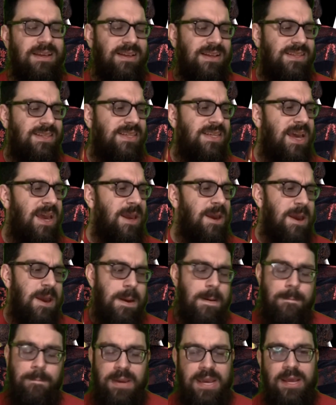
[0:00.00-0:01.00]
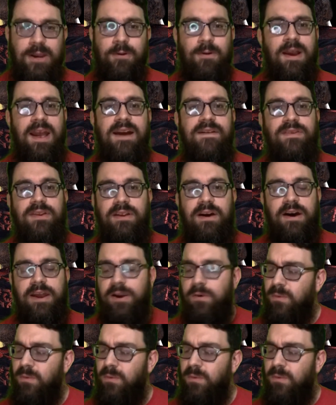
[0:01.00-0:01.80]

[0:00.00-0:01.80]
Let's say Peter Avalon.